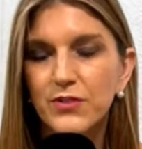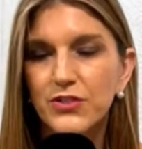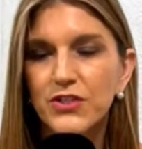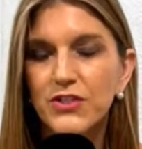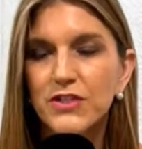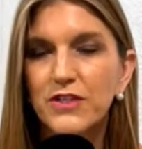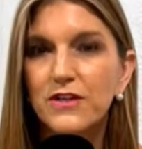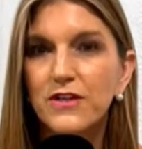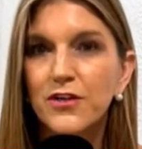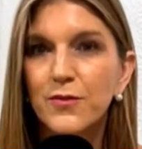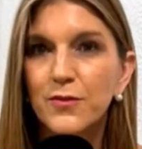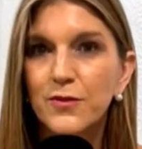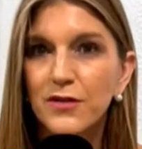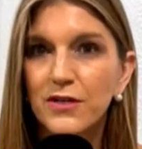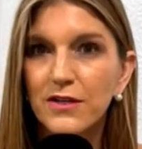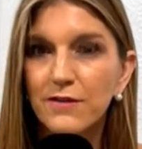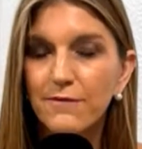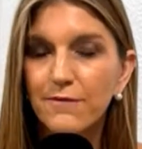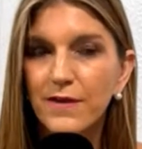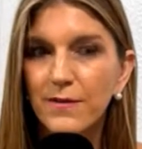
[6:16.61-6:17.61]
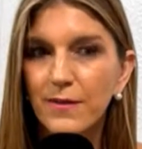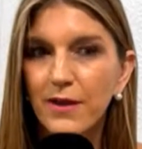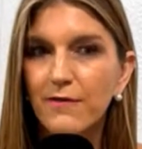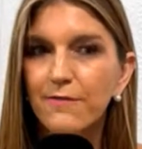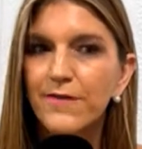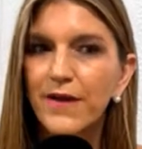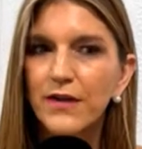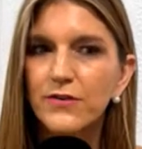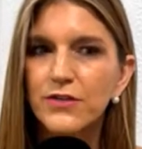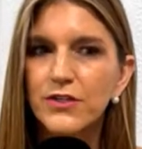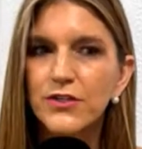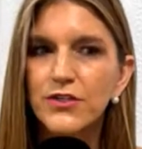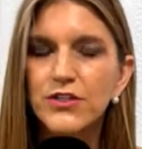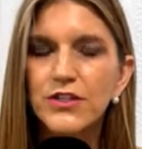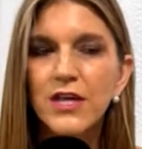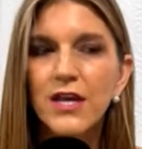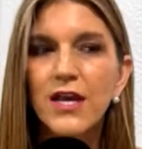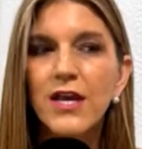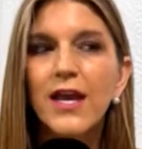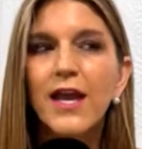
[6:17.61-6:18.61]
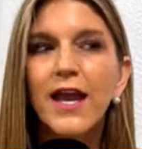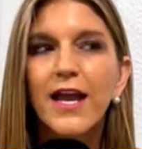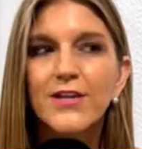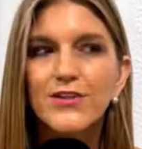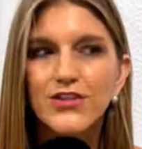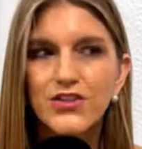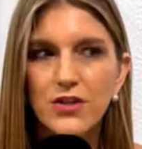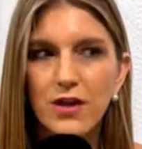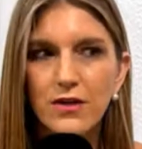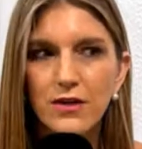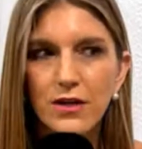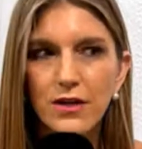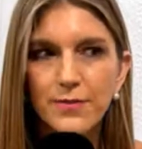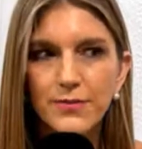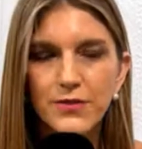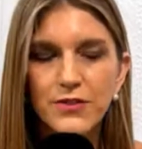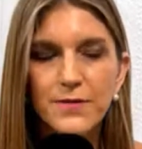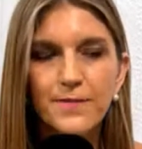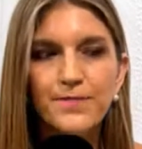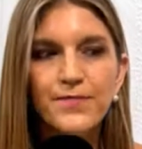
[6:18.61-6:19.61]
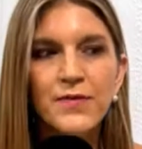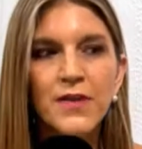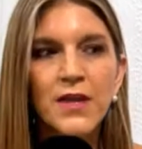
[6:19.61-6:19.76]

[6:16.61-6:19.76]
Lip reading: which is a community of female founders and startups,